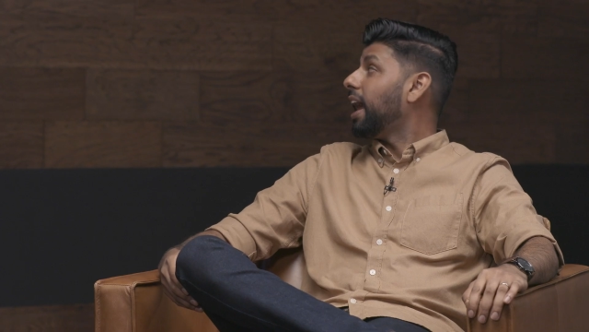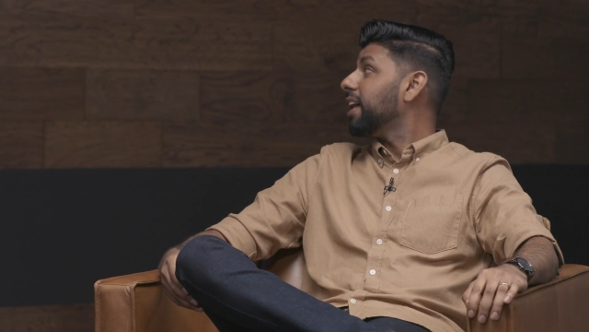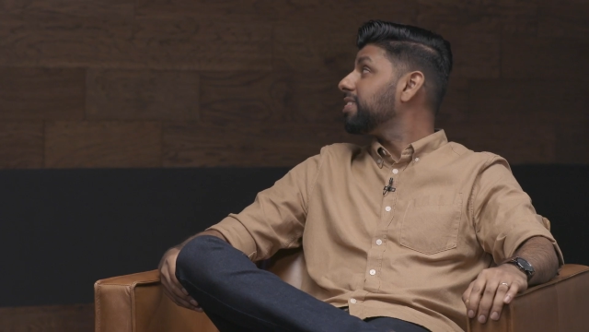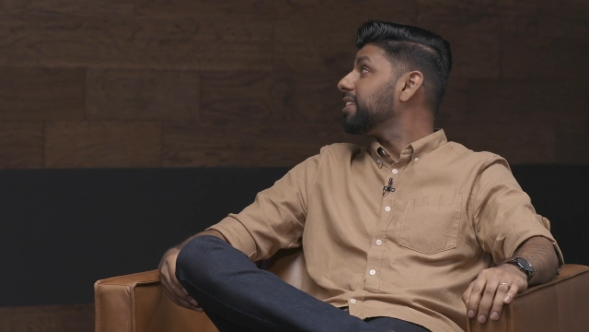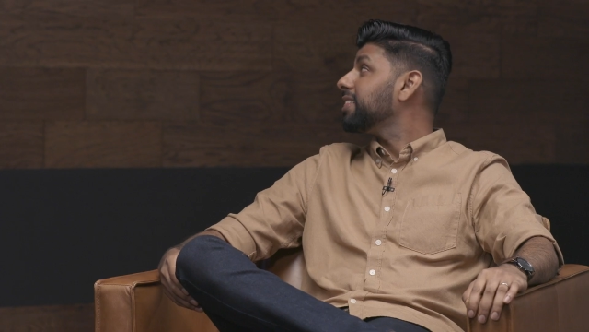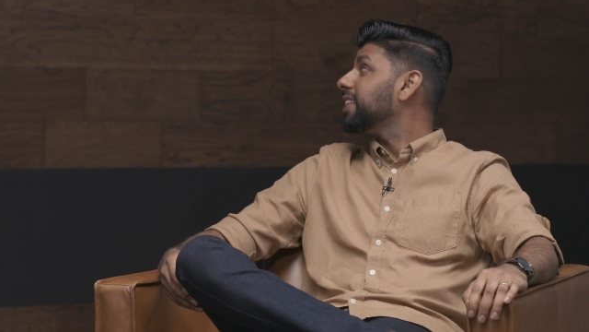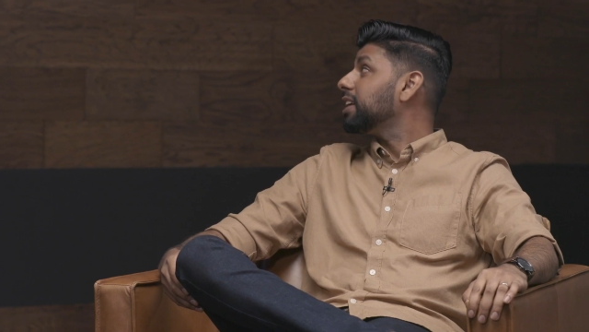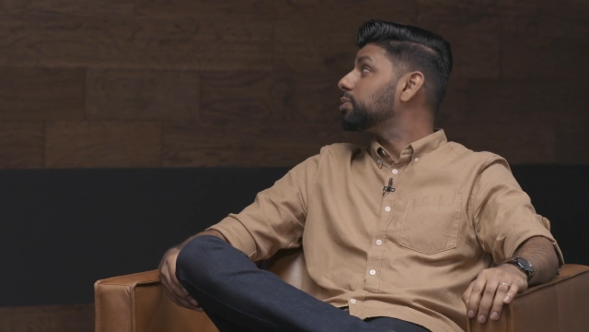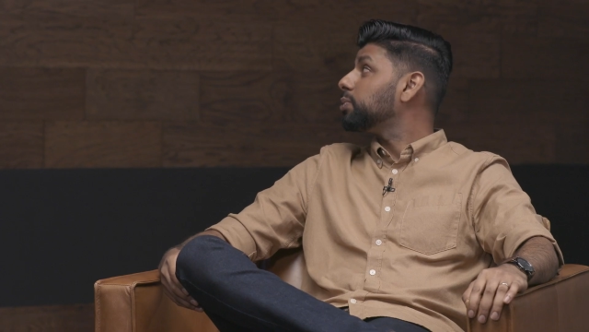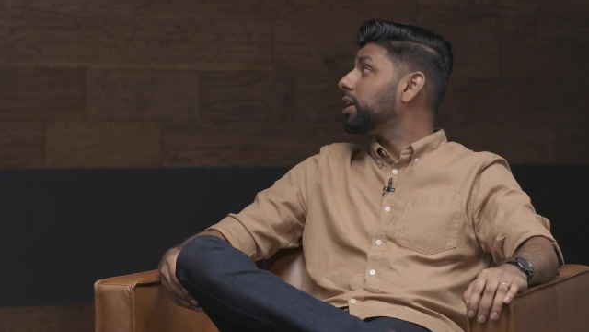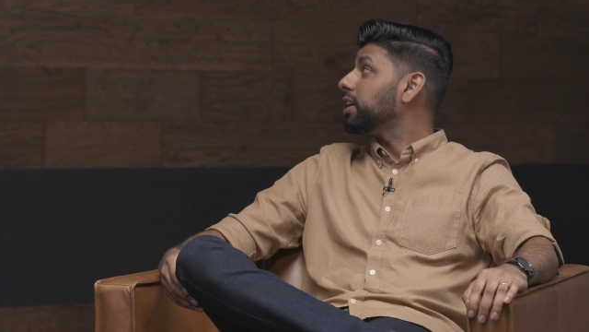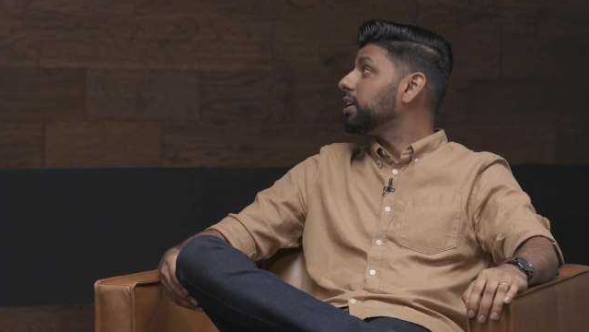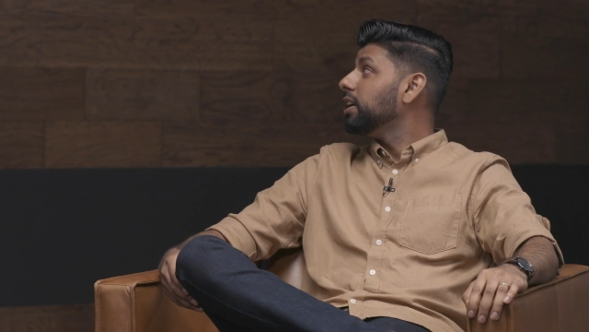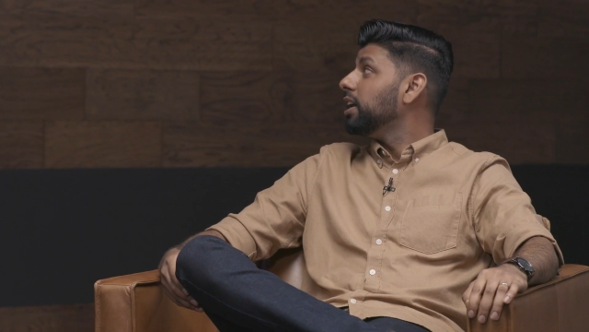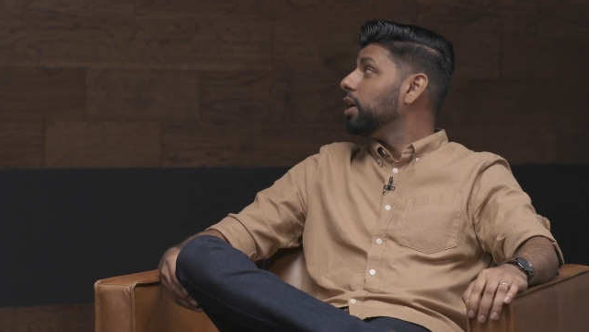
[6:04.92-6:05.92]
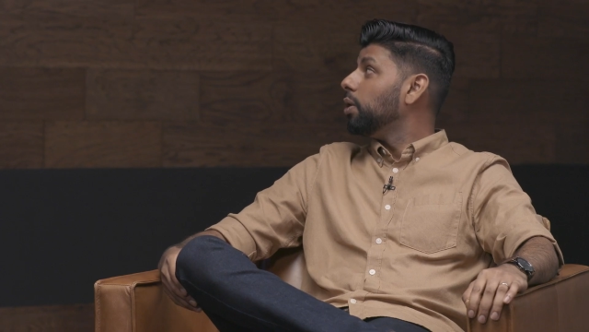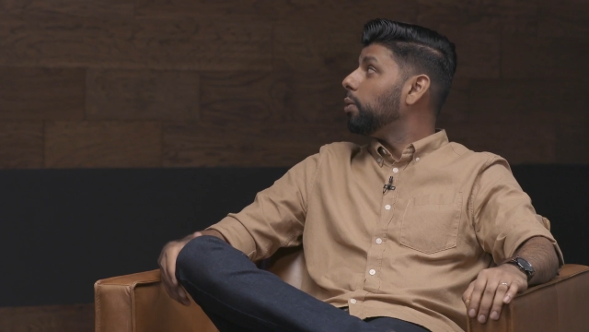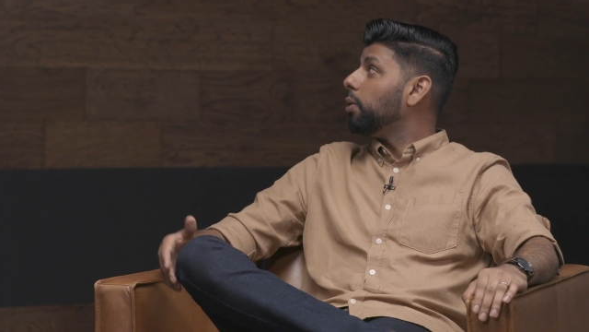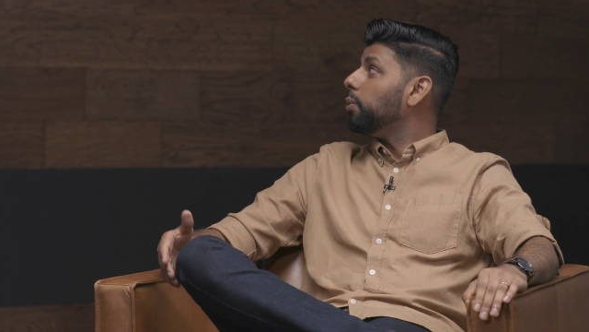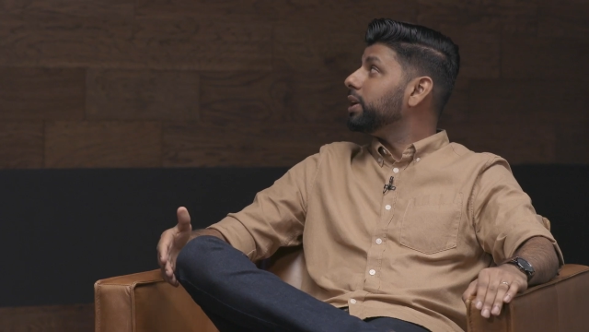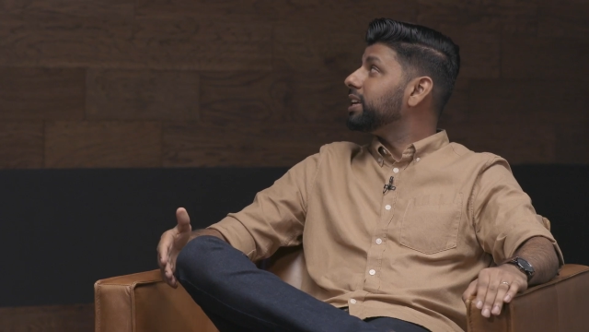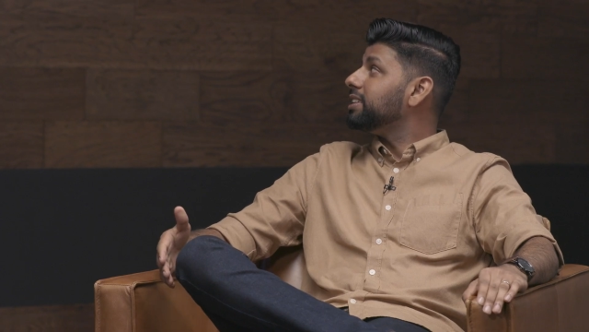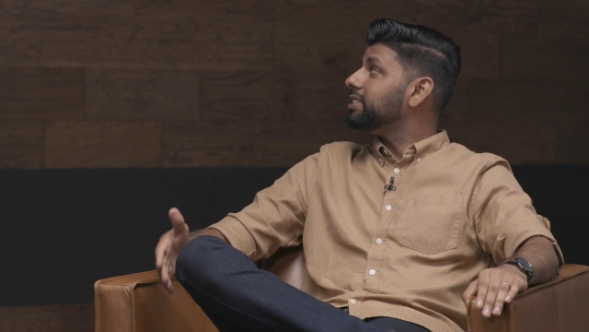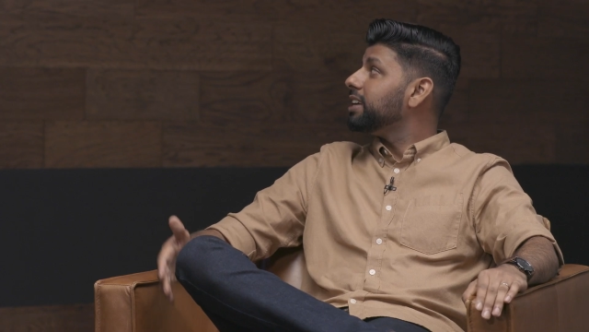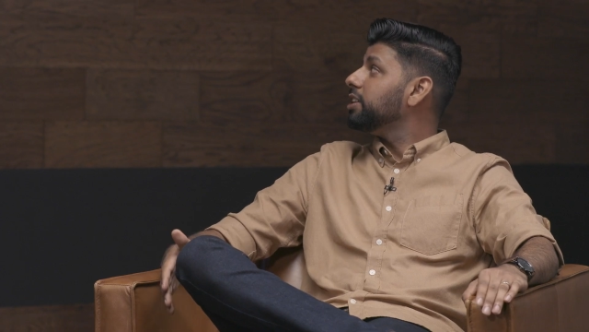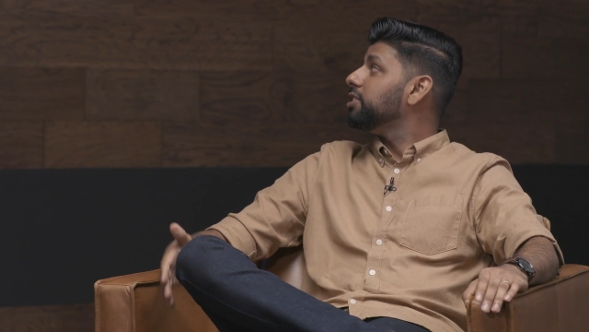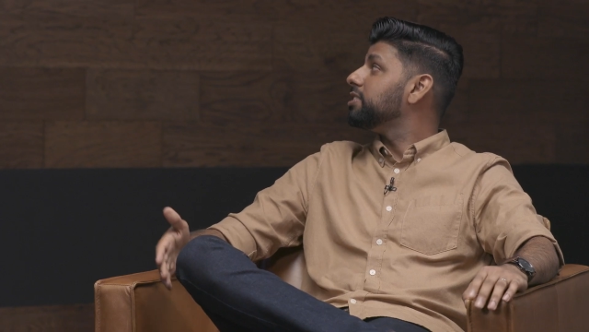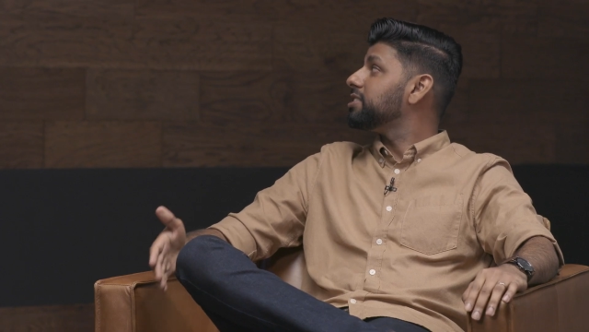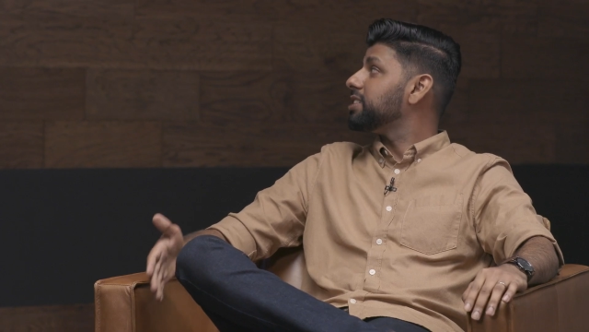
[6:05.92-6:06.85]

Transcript: And I think that's where, when we continue the